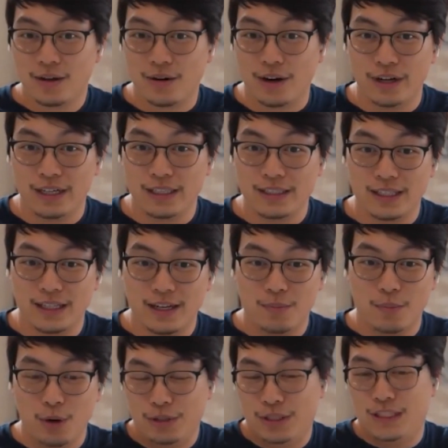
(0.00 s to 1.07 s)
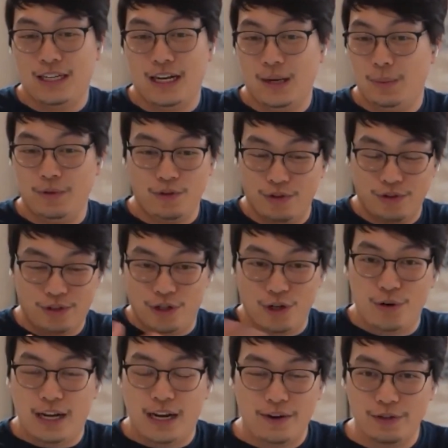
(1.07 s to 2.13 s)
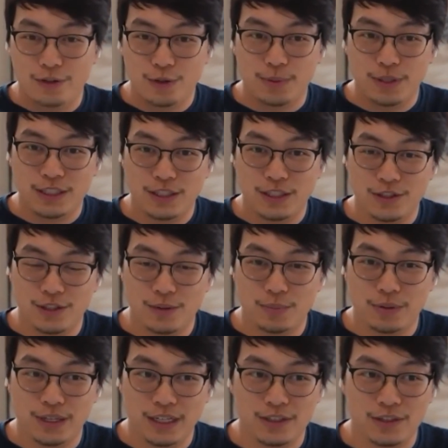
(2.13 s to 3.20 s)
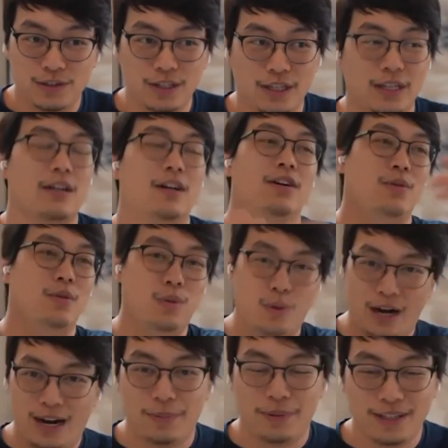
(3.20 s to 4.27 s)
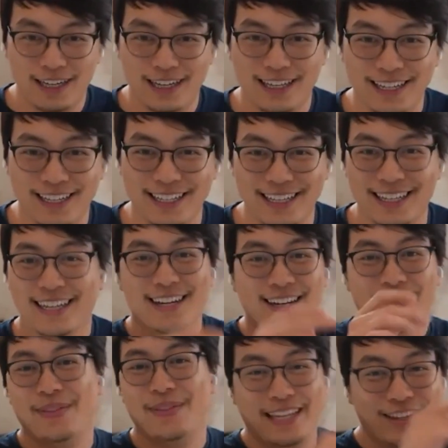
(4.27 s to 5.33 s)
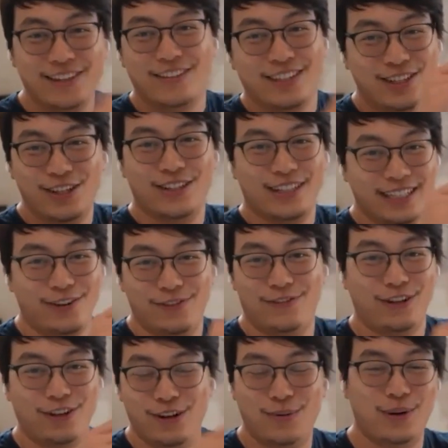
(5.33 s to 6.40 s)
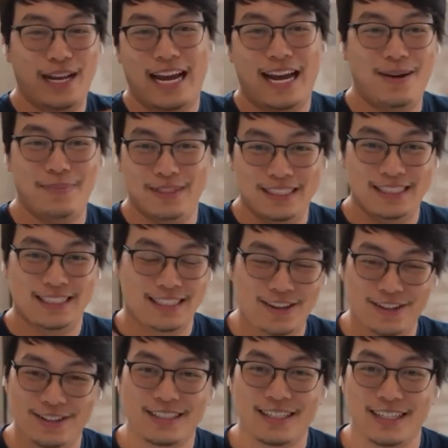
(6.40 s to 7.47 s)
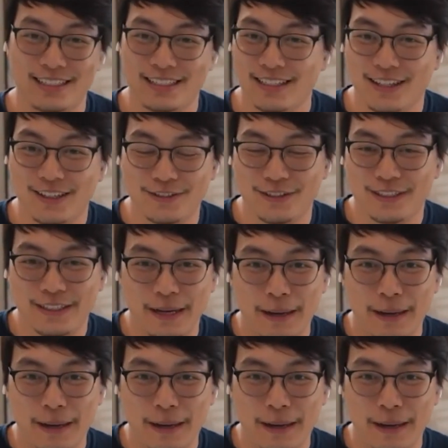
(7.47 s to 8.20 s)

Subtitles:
Whereas most of the time, if you don't have those procedures in place, you're like, oh crap. Then you have to go try to figure out what happened and all this kind of stuff.